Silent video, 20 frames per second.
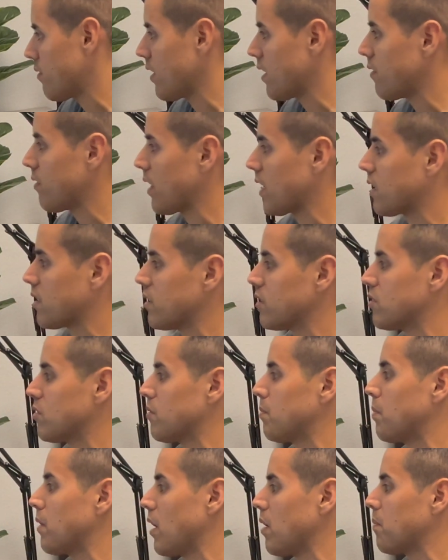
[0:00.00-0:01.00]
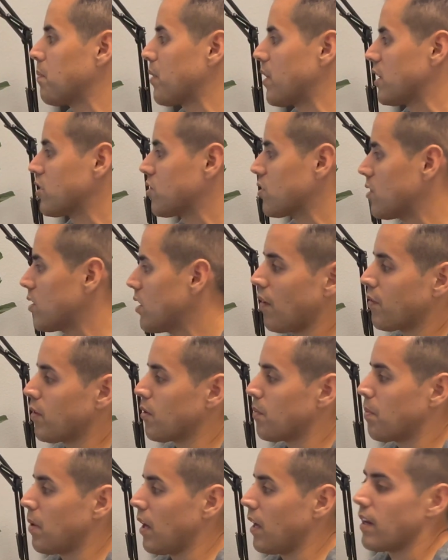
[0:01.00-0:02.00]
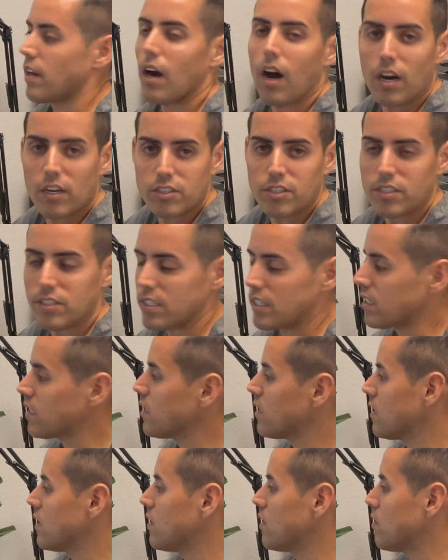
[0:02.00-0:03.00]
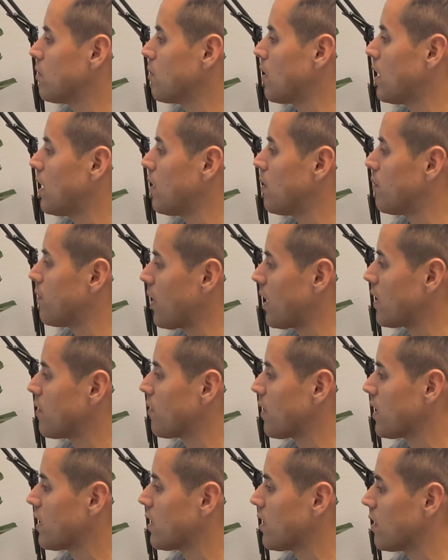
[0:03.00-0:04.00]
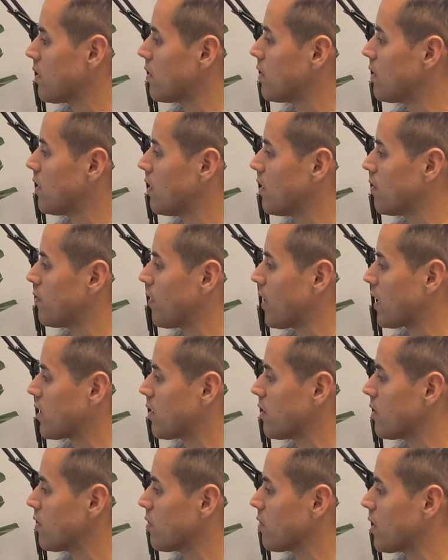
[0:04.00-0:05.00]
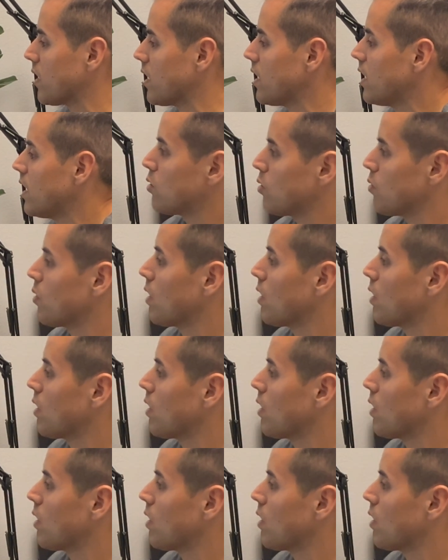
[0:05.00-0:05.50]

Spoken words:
rate records, your blood pressure, you have your blood oxygen, rate right here, record, okay? So you